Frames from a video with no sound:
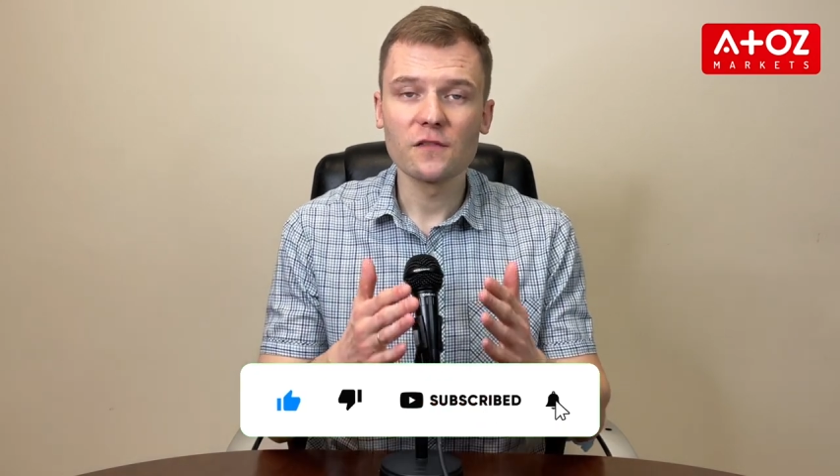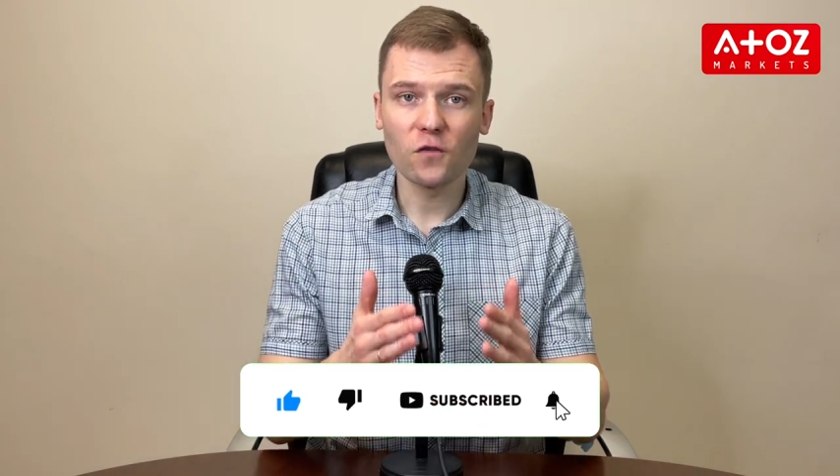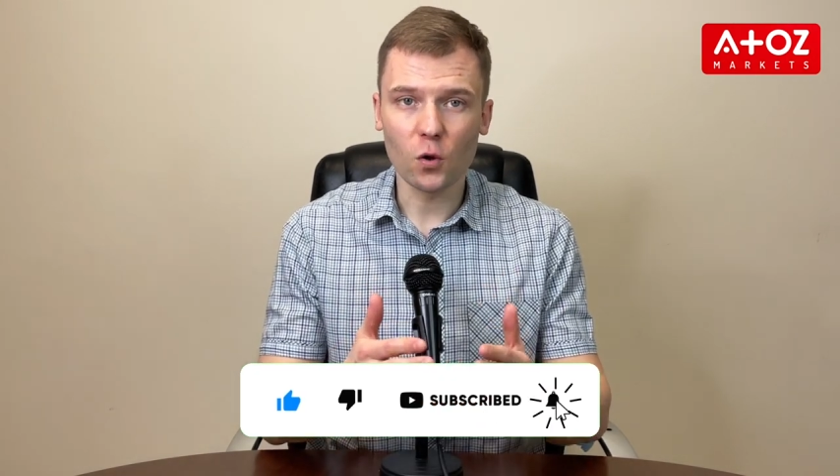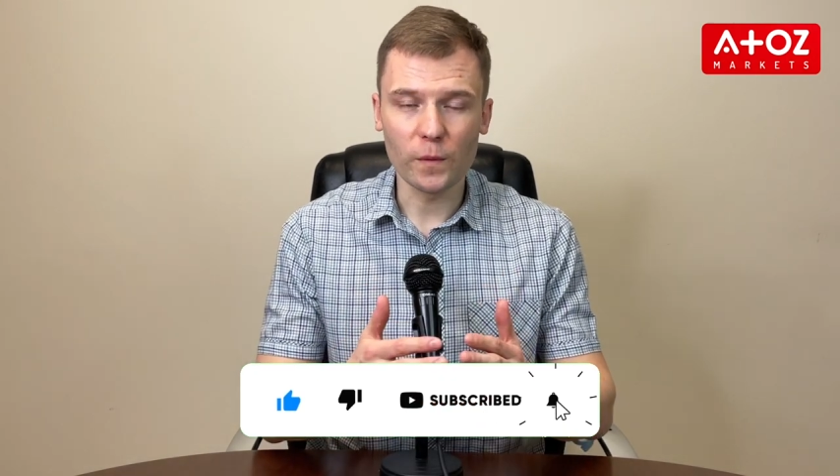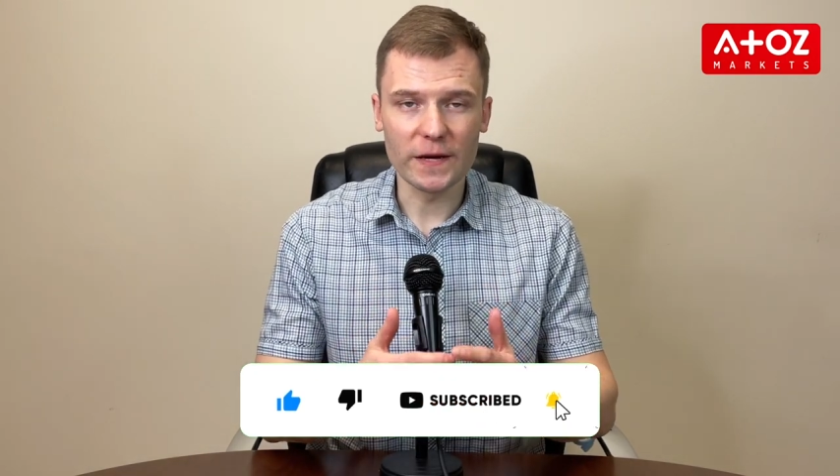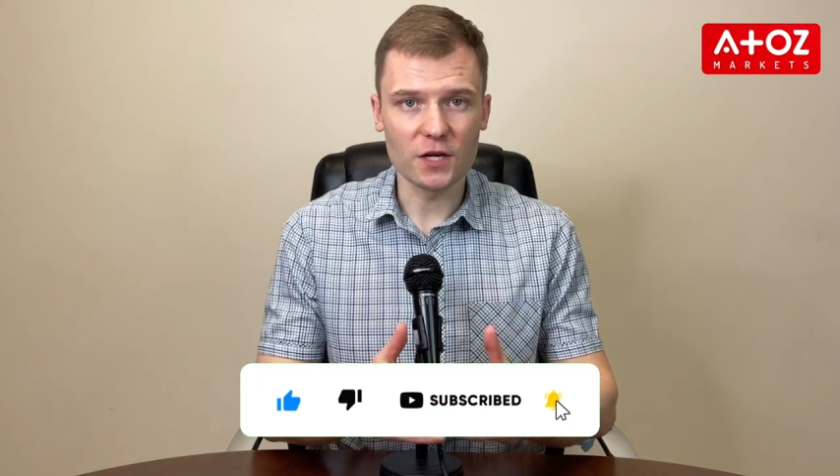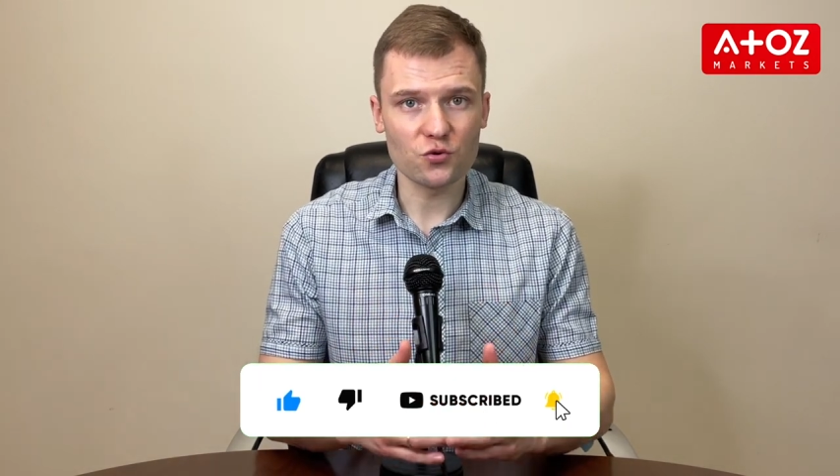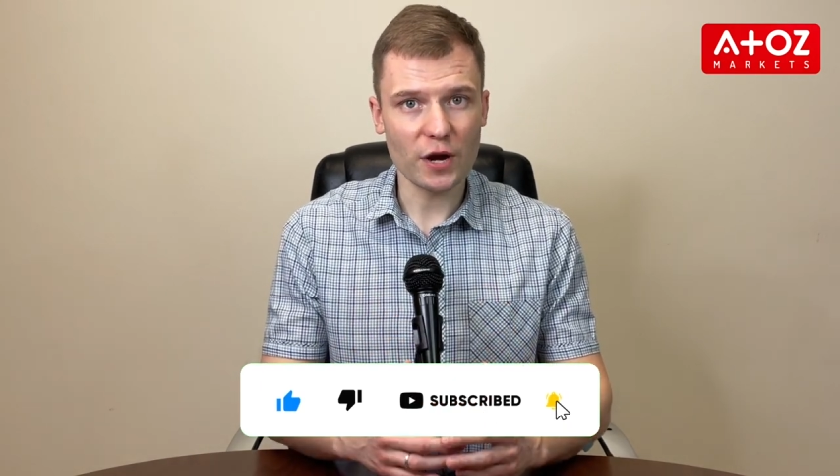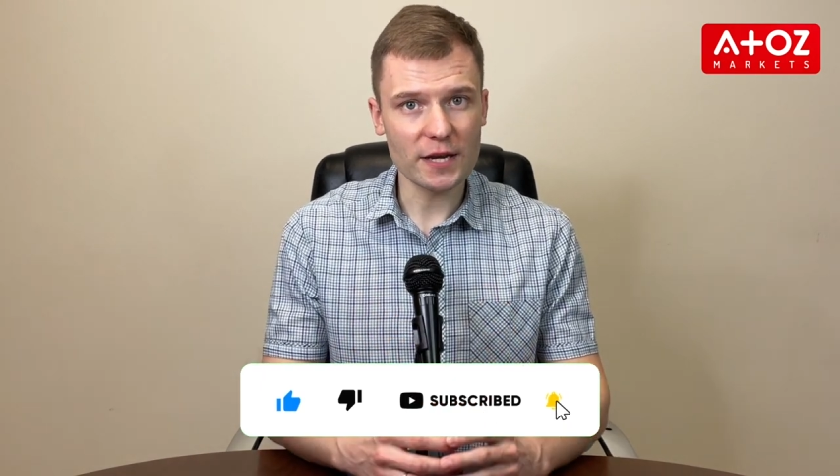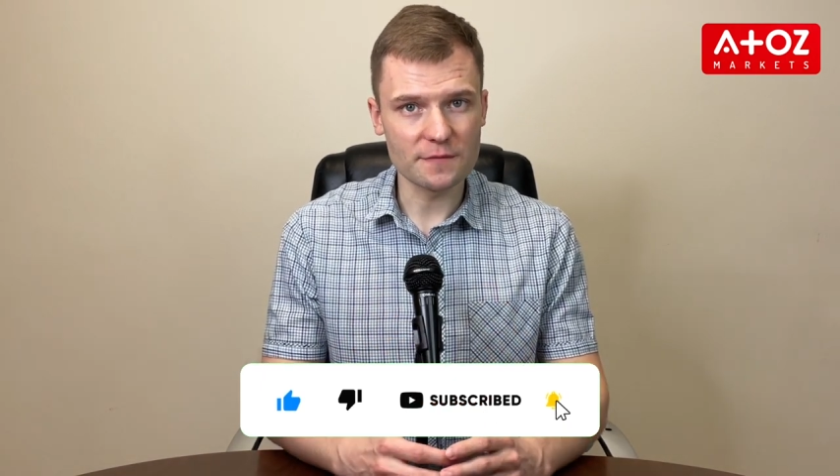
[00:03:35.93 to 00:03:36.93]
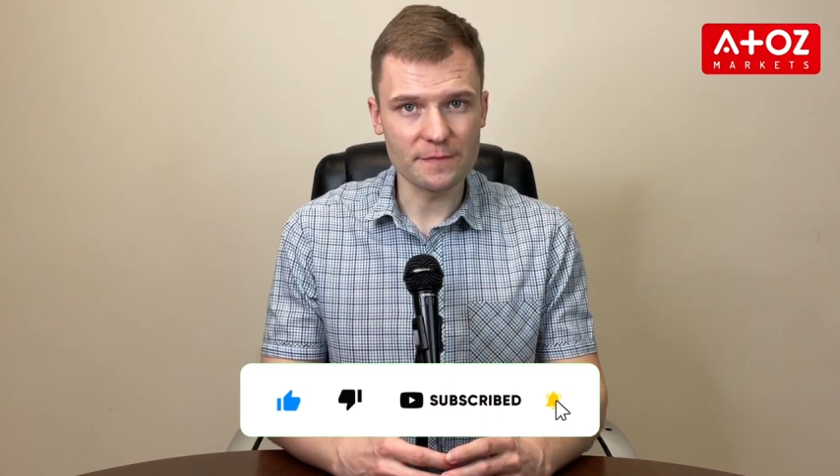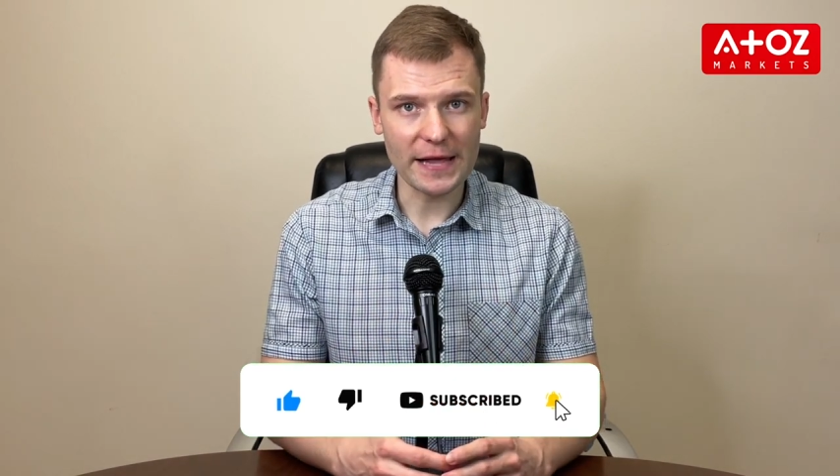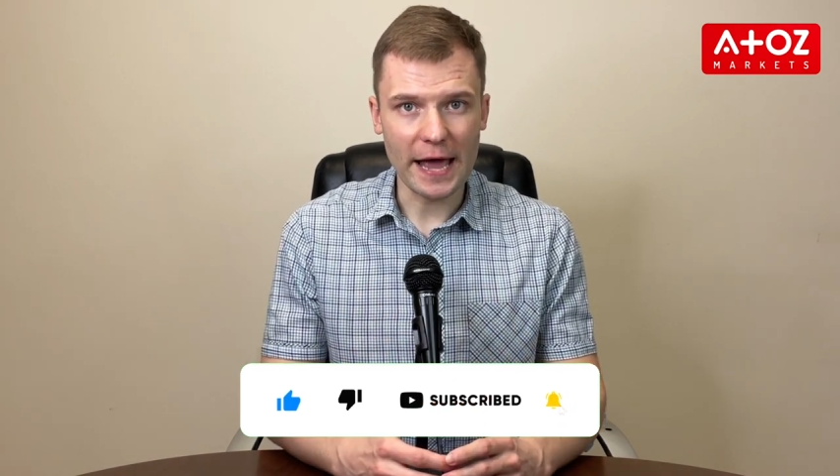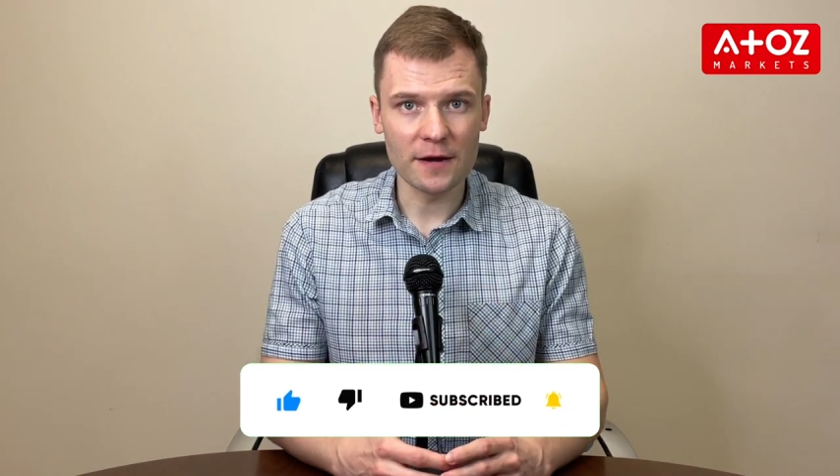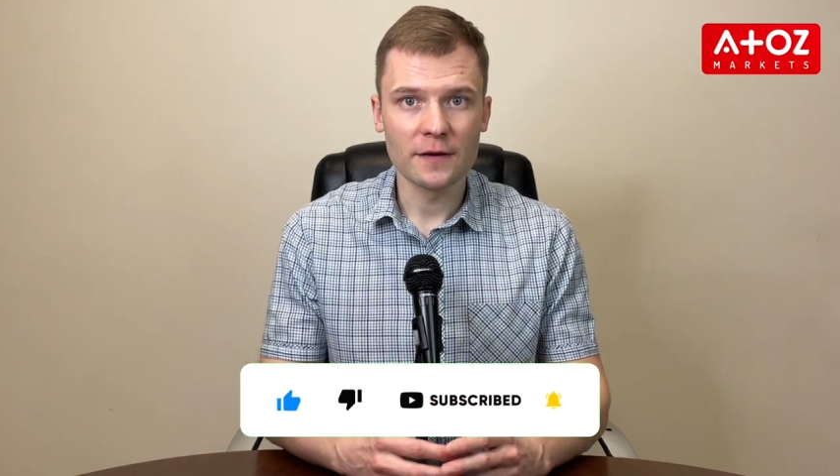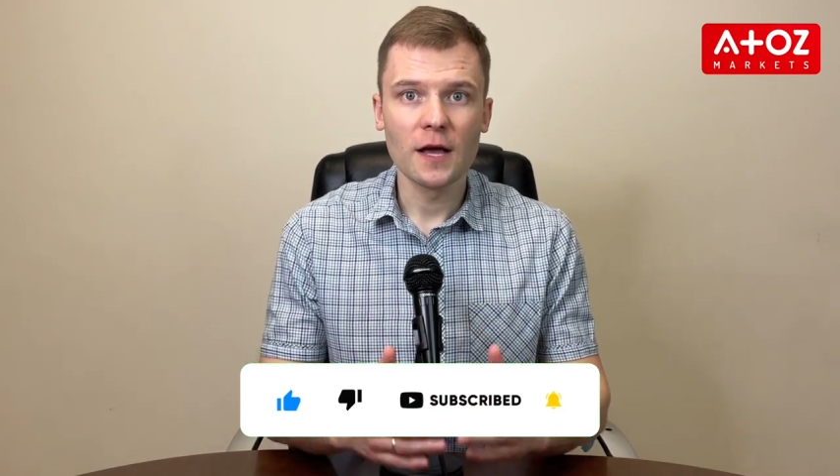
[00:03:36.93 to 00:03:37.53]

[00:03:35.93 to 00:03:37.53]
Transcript: following a trading plan,